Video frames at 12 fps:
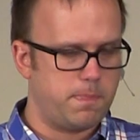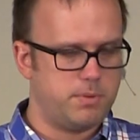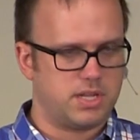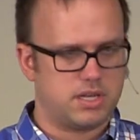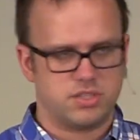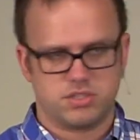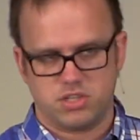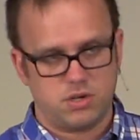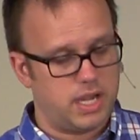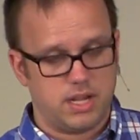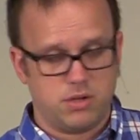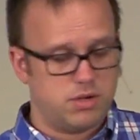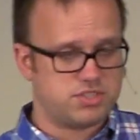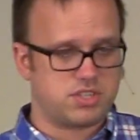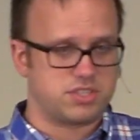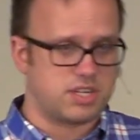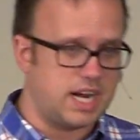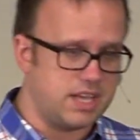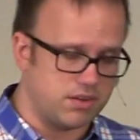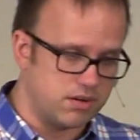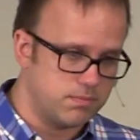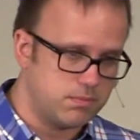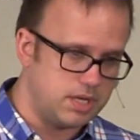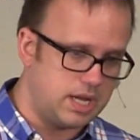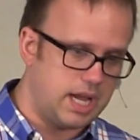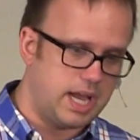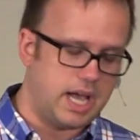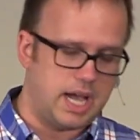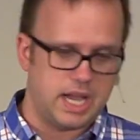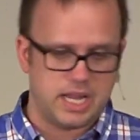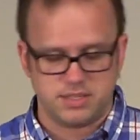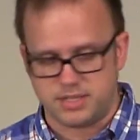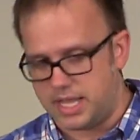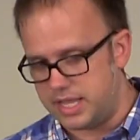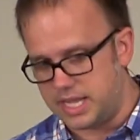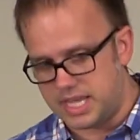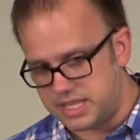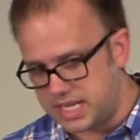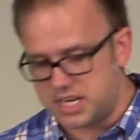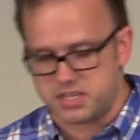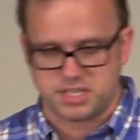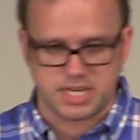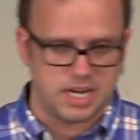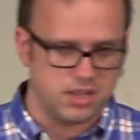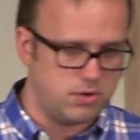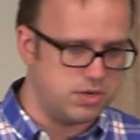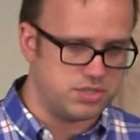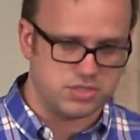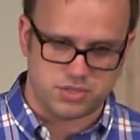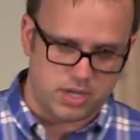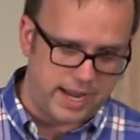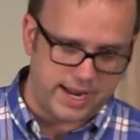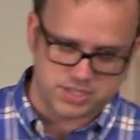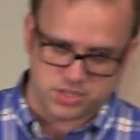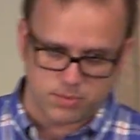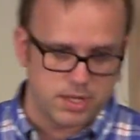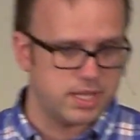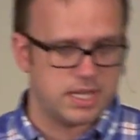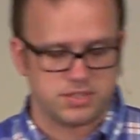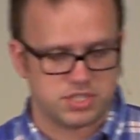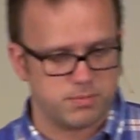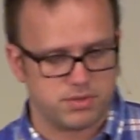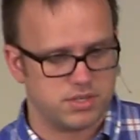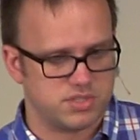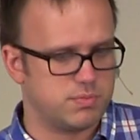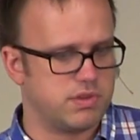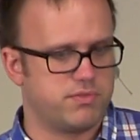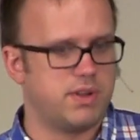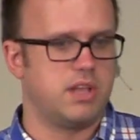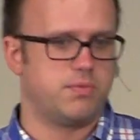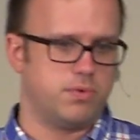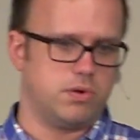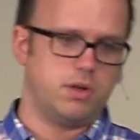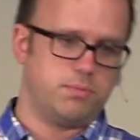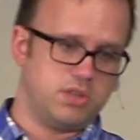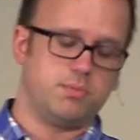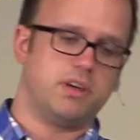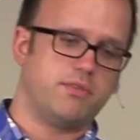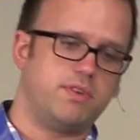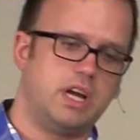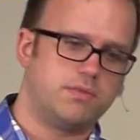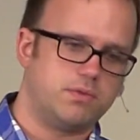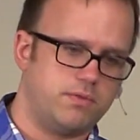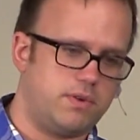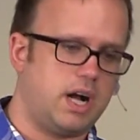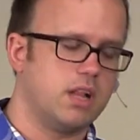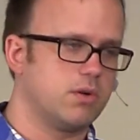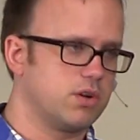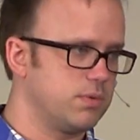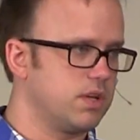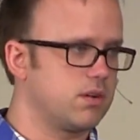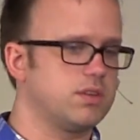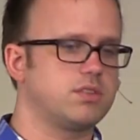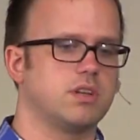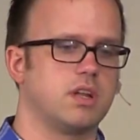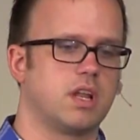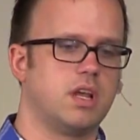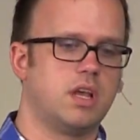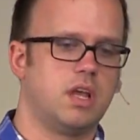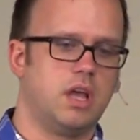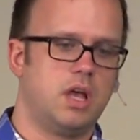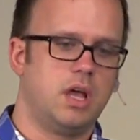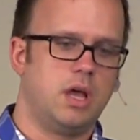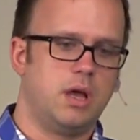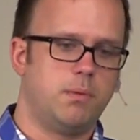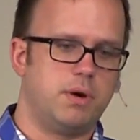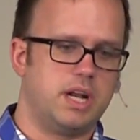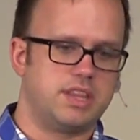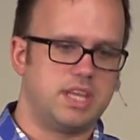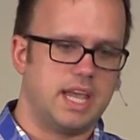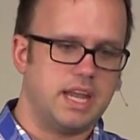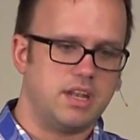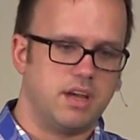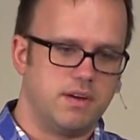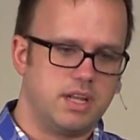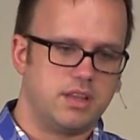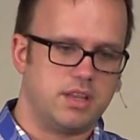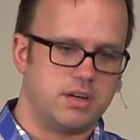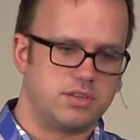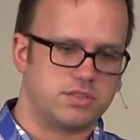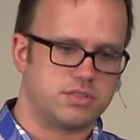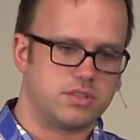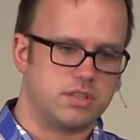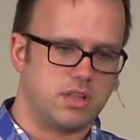because Lewis doesn't either. And at the end of the day, Lewis's answer really is simply just to be faithful, to be a faithful follower, to be a Christian. But at the end of it, there's